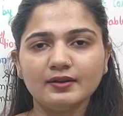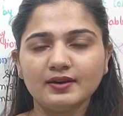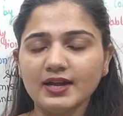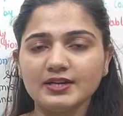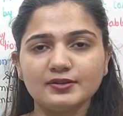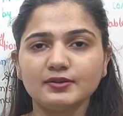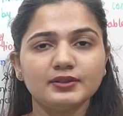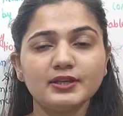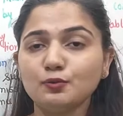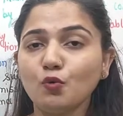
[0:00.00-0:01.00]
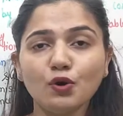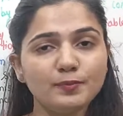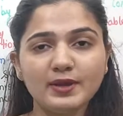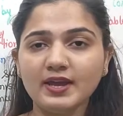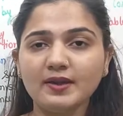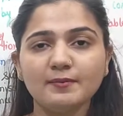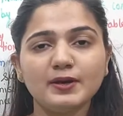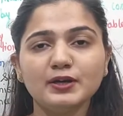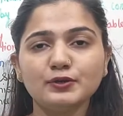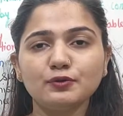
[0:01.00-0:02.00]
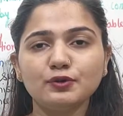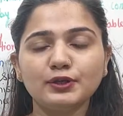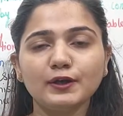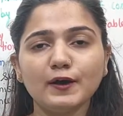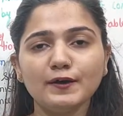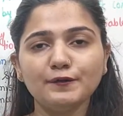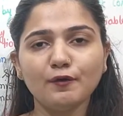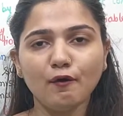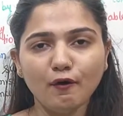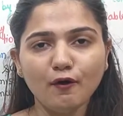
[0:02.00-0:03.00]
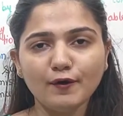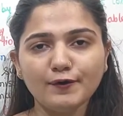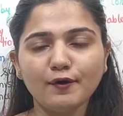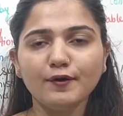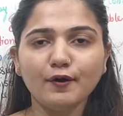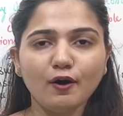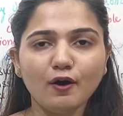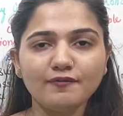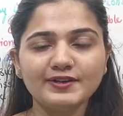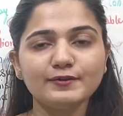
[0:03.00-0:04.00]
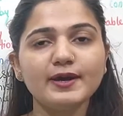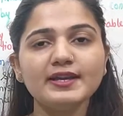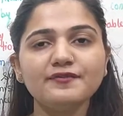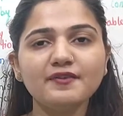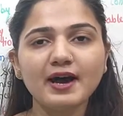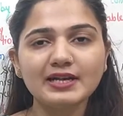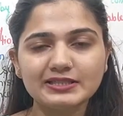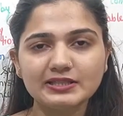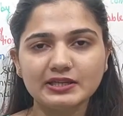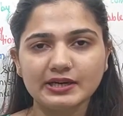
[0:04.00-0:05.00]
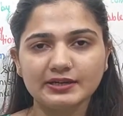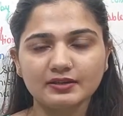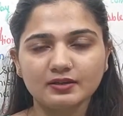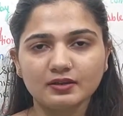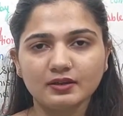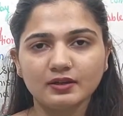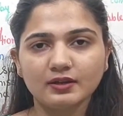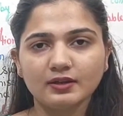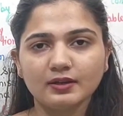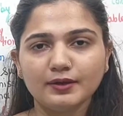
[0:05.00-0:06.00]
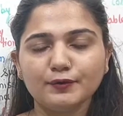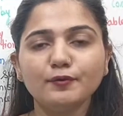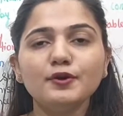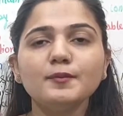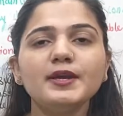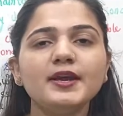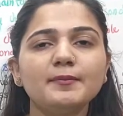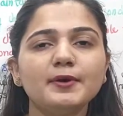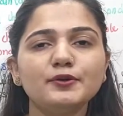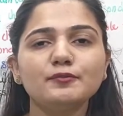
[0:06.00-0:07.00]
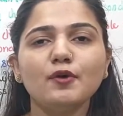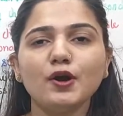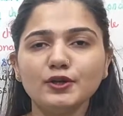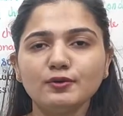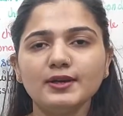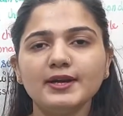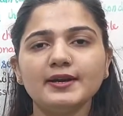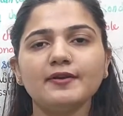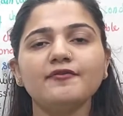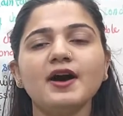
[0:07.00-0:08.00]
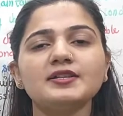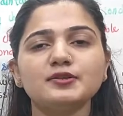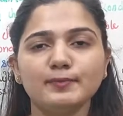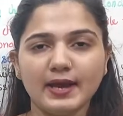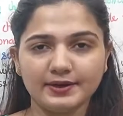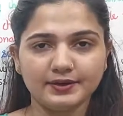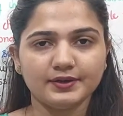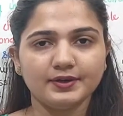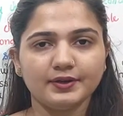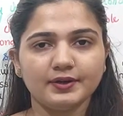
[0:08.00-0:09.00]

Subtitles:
right? It won't be able to turn on or off at a very fast rate. It won't be able to modulate in a fast manner.